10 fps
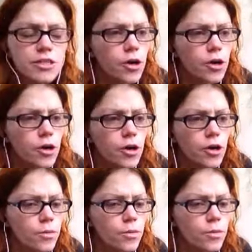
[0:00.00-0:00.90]

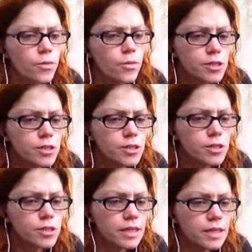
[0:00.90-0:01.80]
So we're
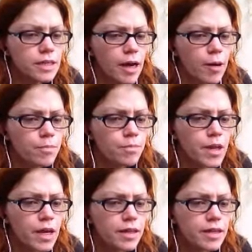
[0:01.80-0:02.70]
supporting
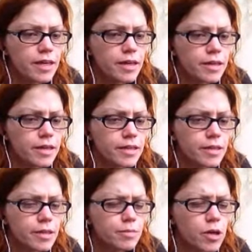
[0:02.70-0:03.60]
um, the
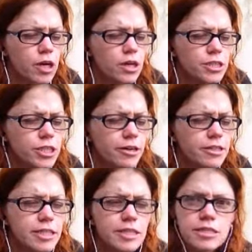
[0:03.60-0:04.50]
the Mongolian
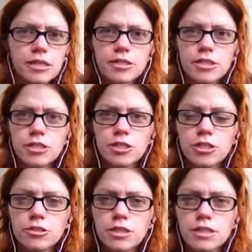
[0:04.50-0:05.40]
charity is the Lotus
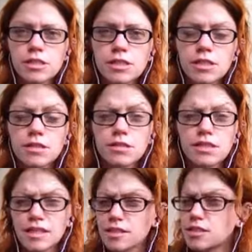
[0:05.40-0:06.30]
Children's
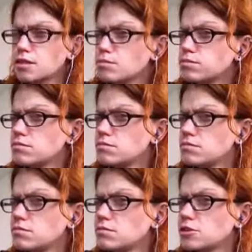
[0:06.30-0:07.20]
Center
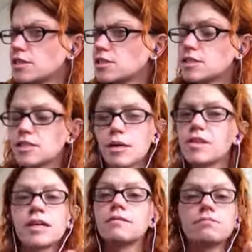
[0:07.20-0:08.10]
Trust. It's
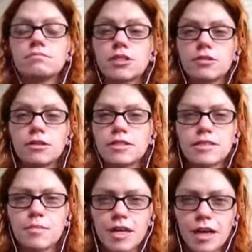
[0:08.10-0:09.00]
something. Sorry, it's
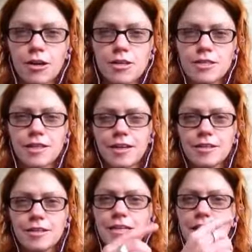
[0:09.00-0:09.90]
something close to that. You can
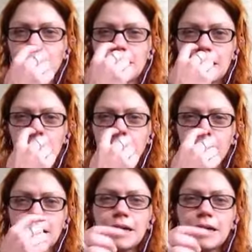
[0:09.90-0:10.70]
tell I've not had coffee yet. Ch-